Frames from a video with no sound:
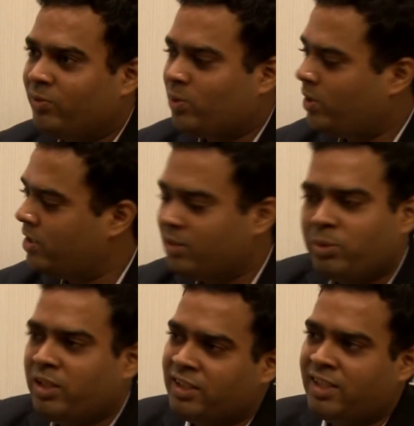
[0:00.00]
So I just
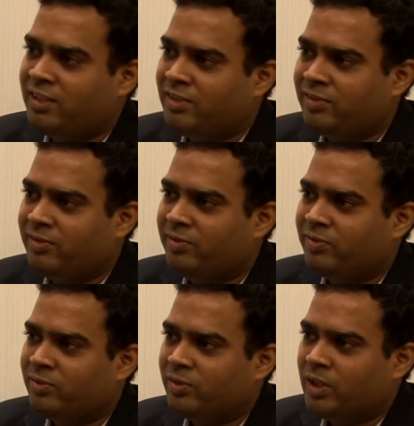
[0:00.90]
put it aside.
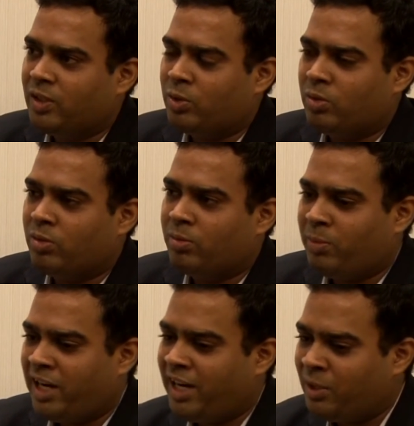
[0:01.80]
So
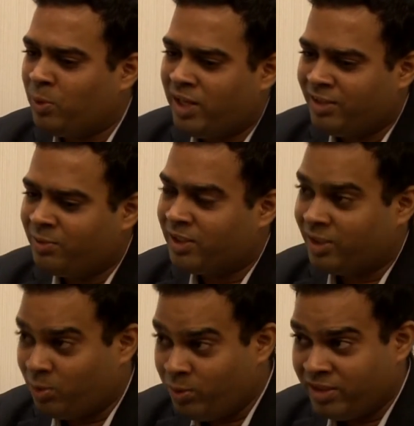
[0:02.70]
my advice for the
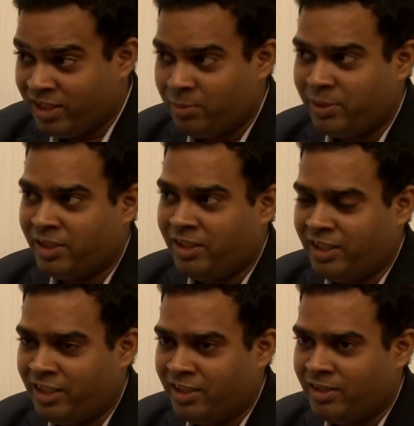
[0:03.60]
students especially
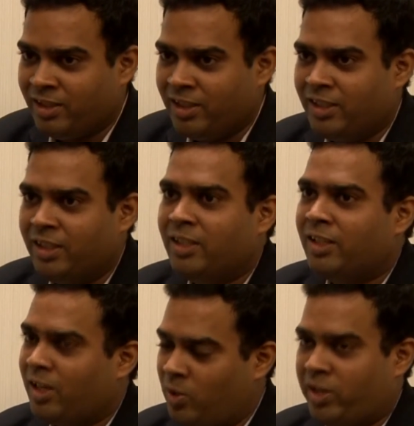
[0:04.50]
is,
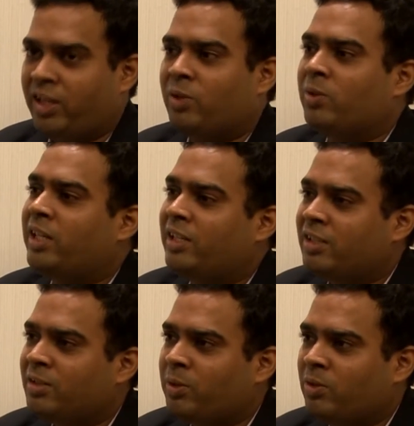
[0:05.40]
okay, your
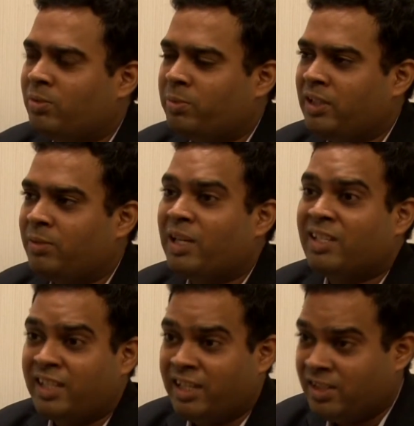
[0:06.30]
teachers may not be the
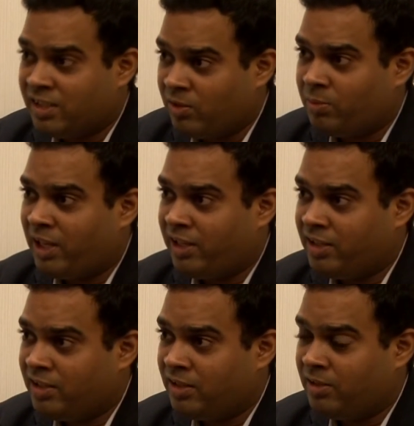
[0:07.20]
best angels on the
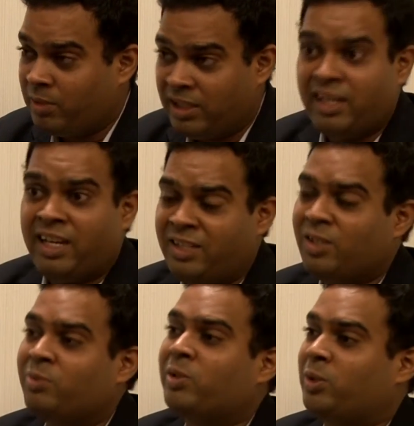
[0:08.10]
planet, but they are
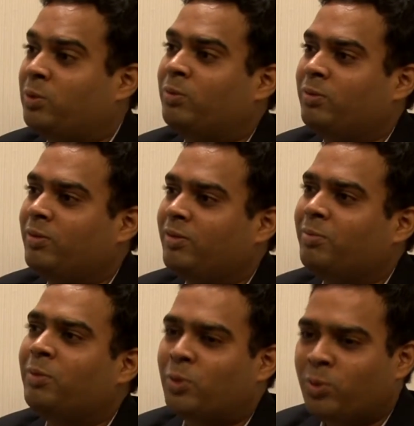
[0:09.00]
angels for you.
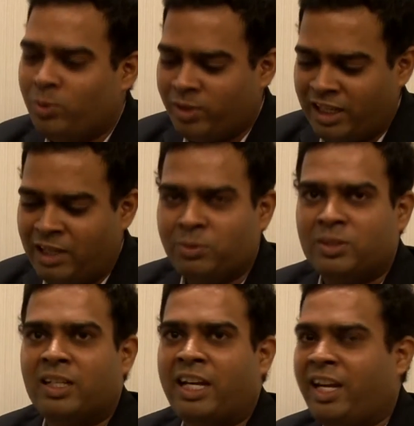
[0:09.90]
Don't
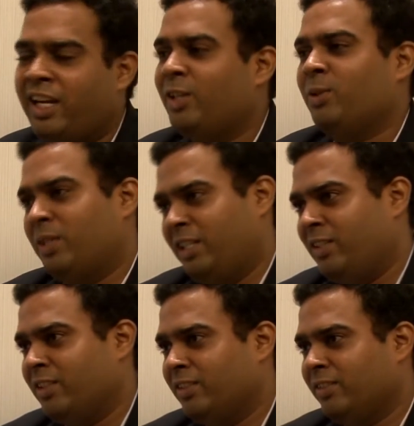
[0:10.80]
ever hate your teacher.